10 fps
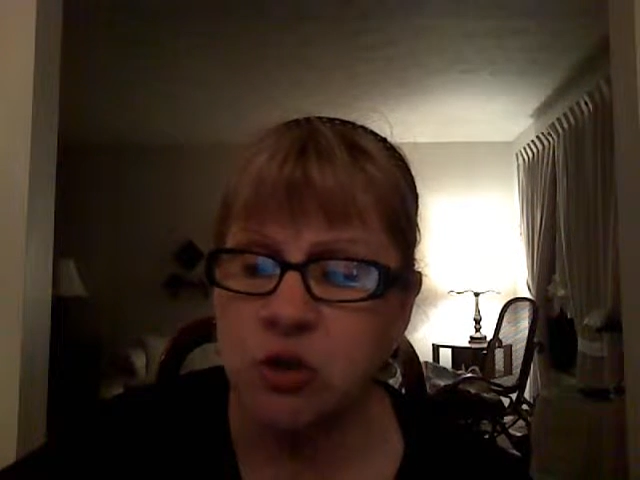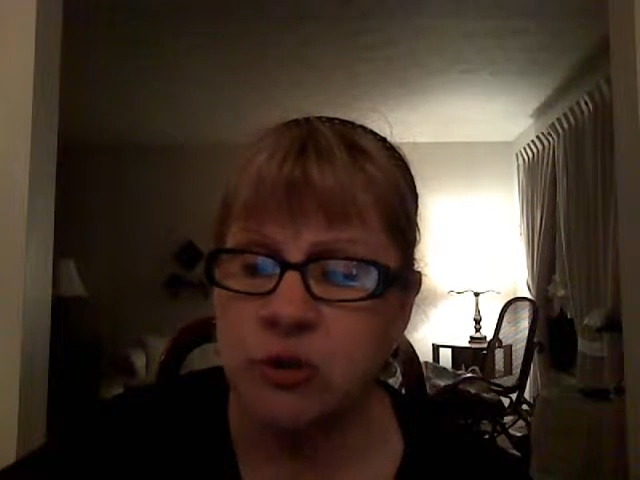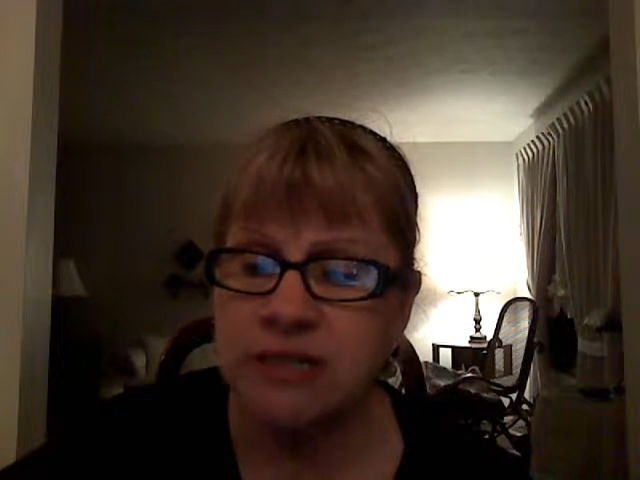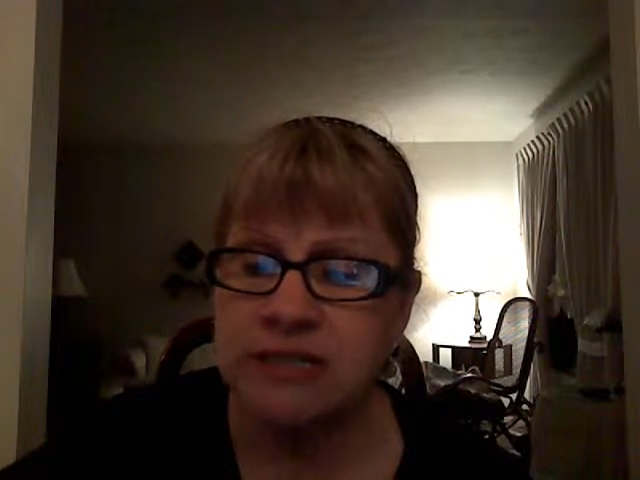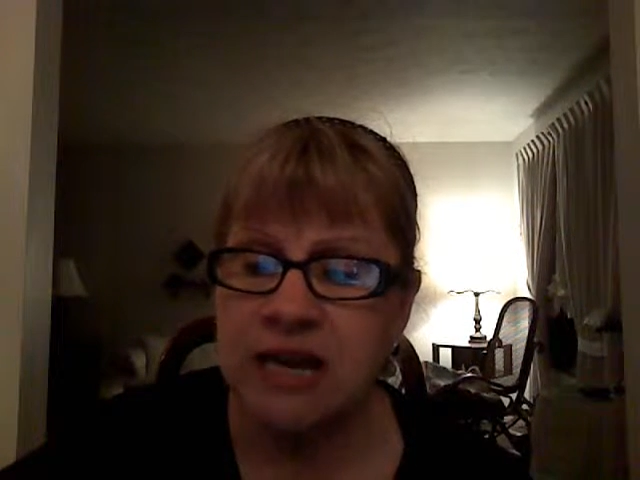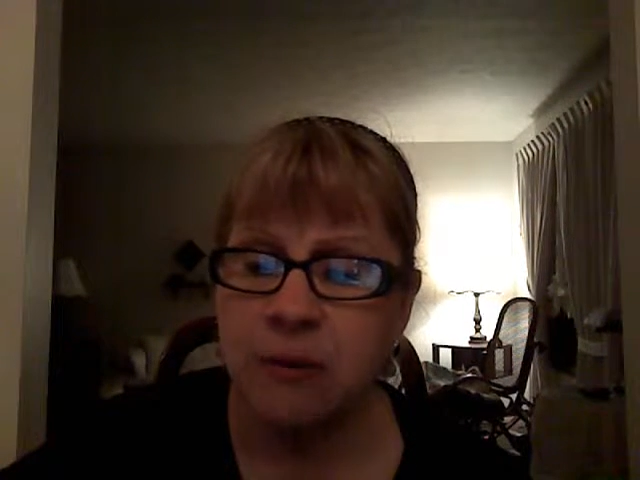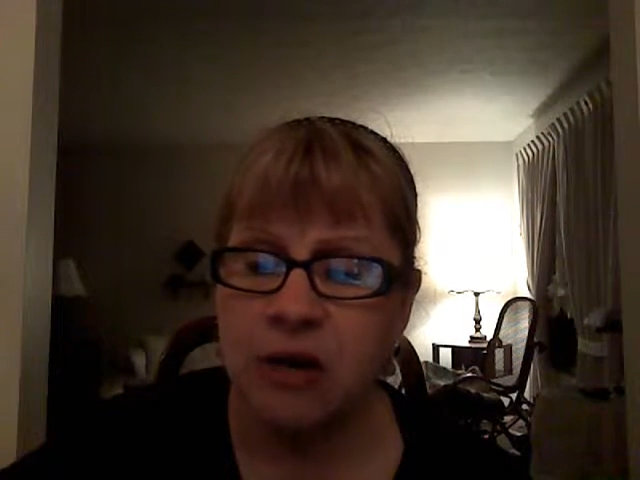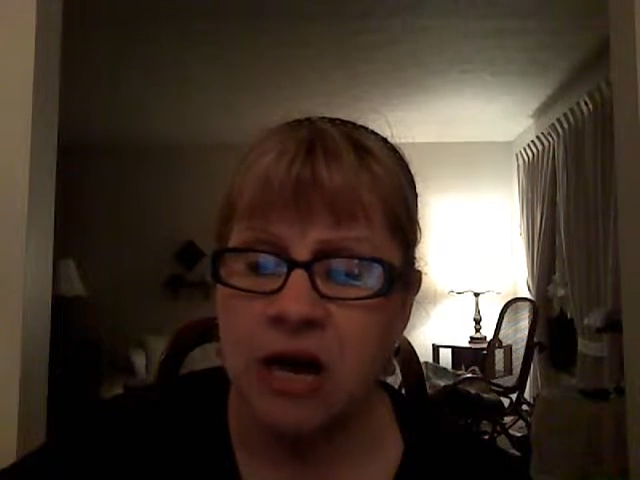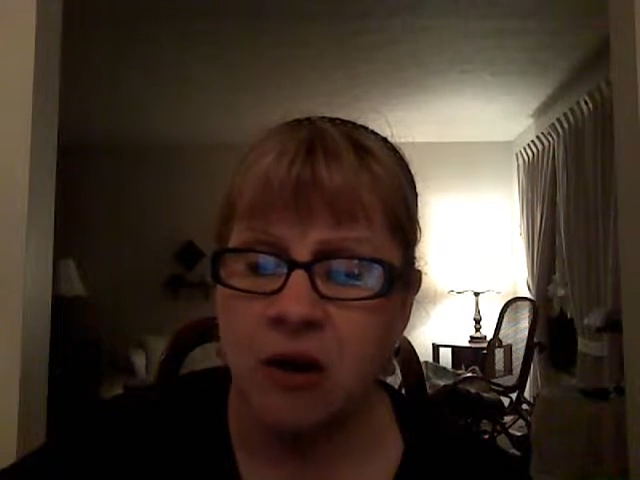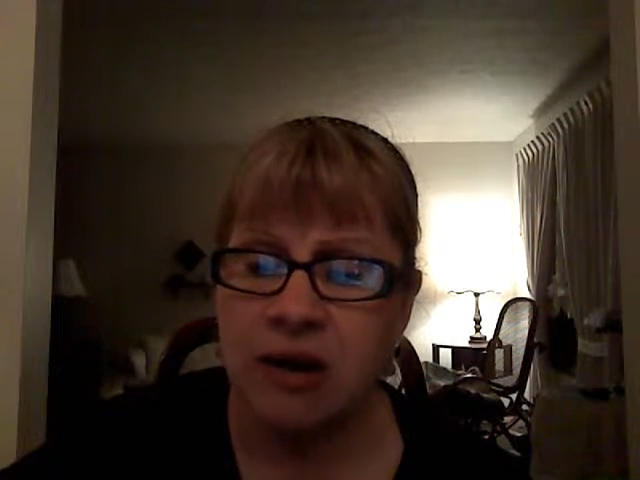to
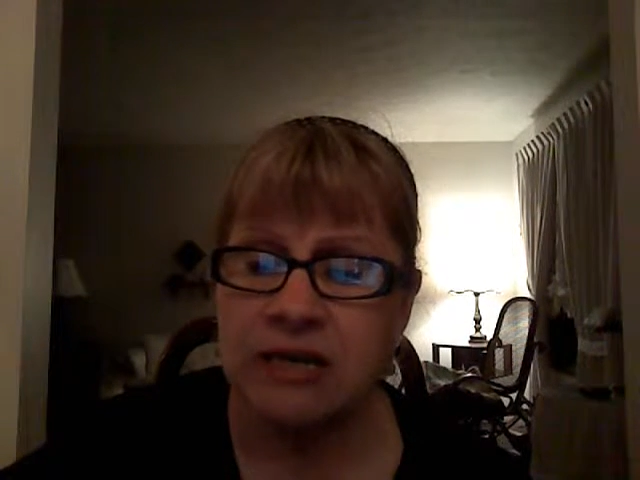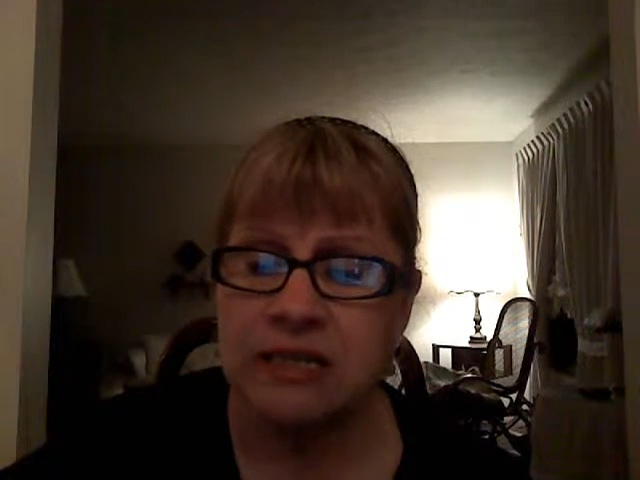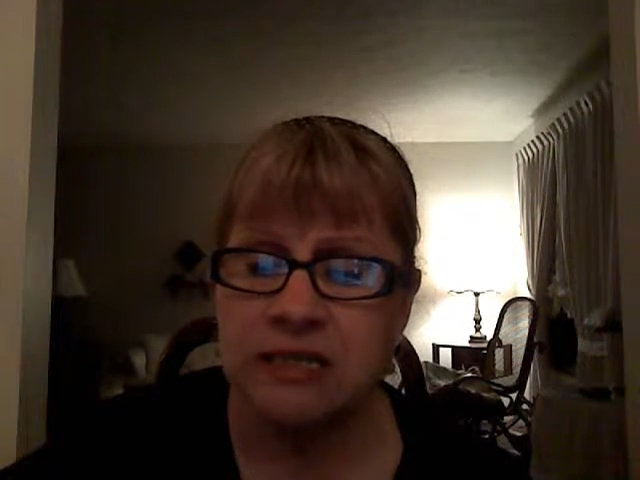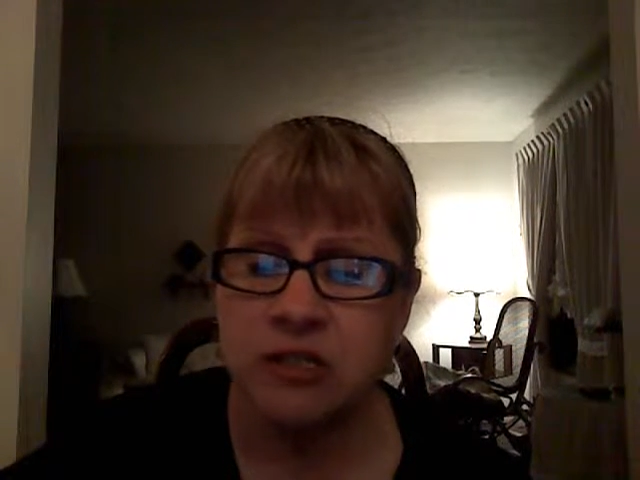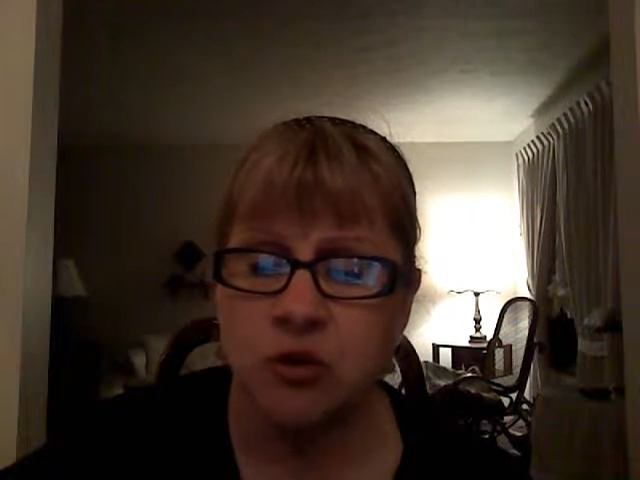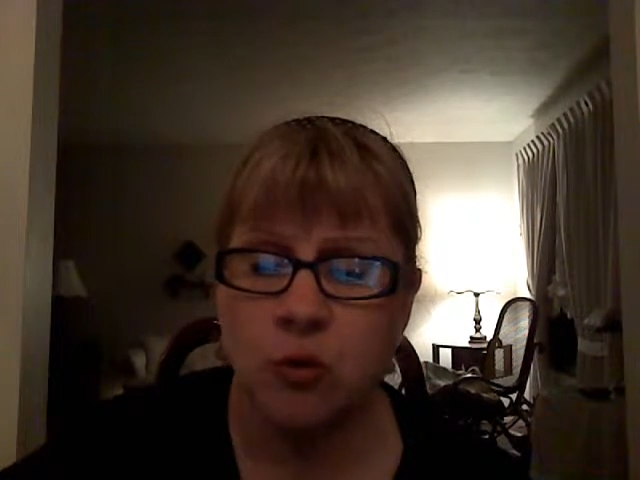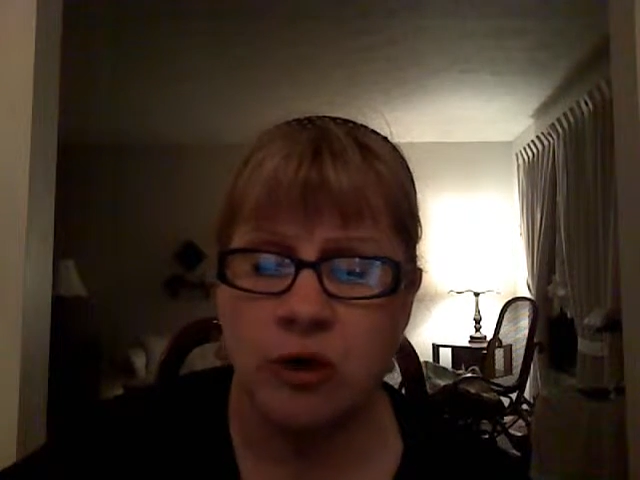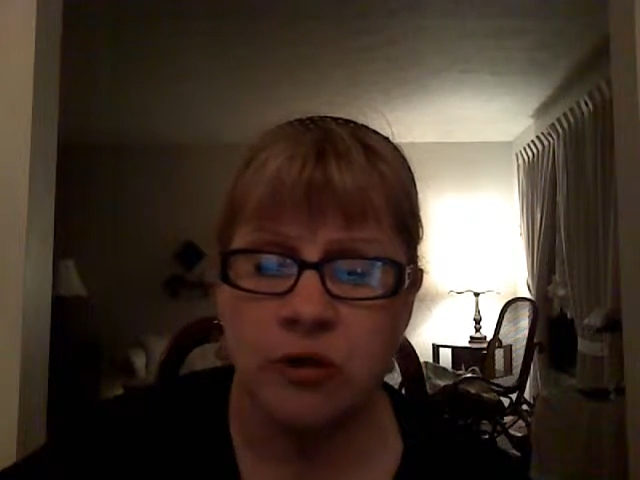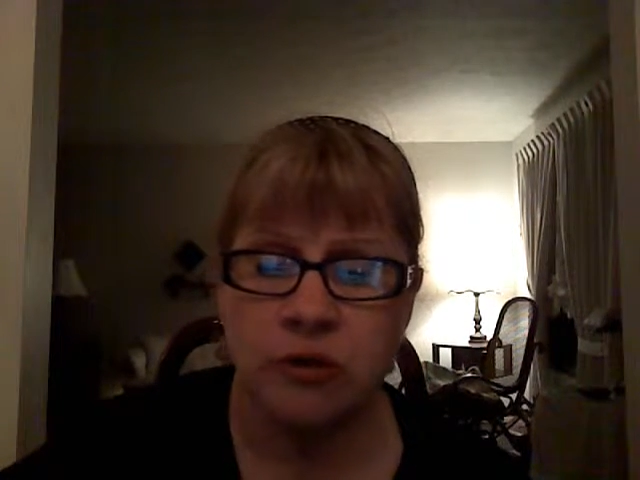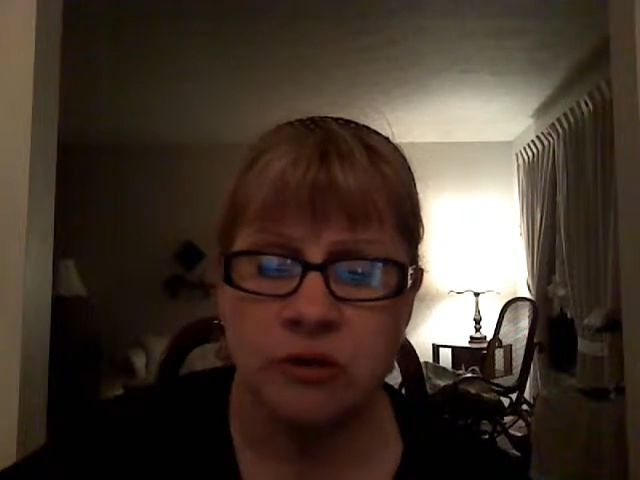examine how I listen to
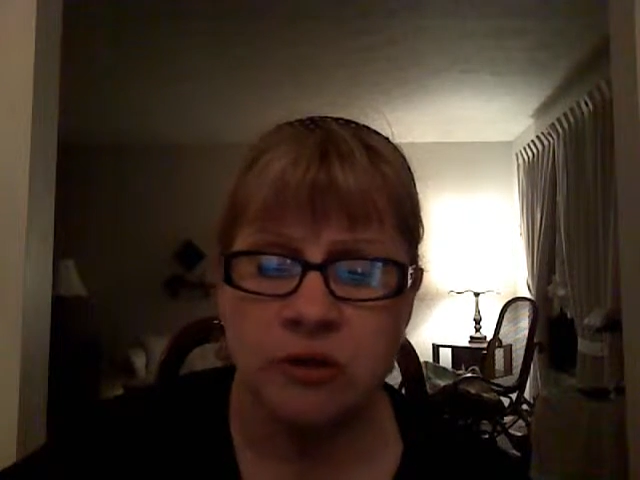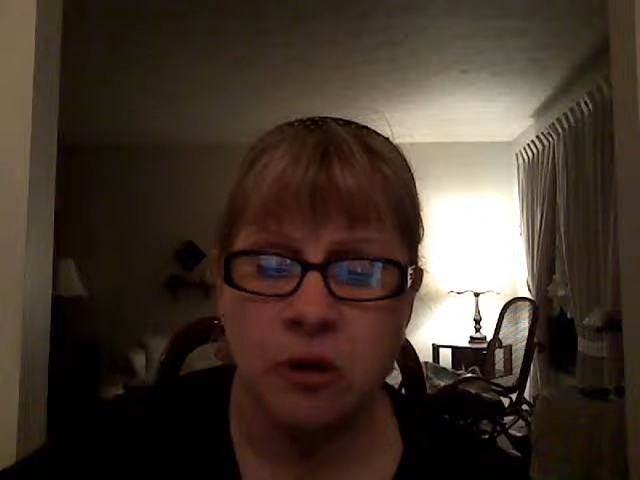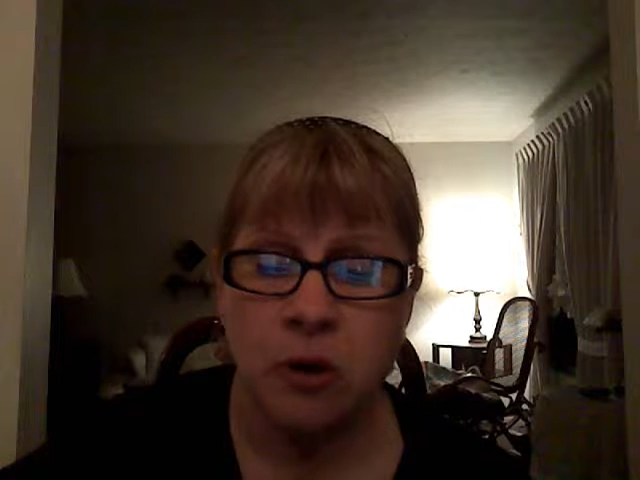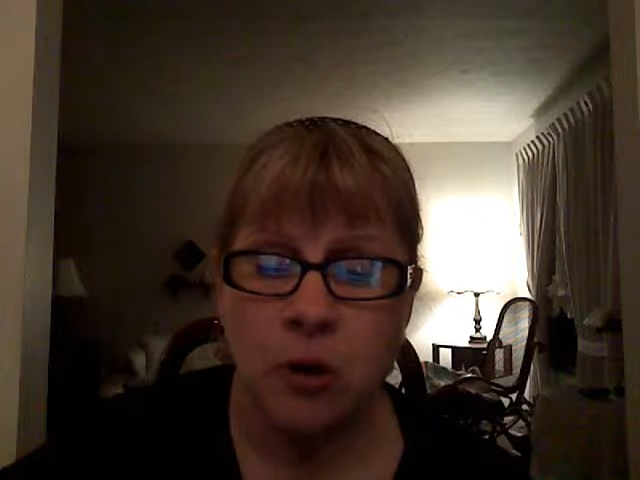others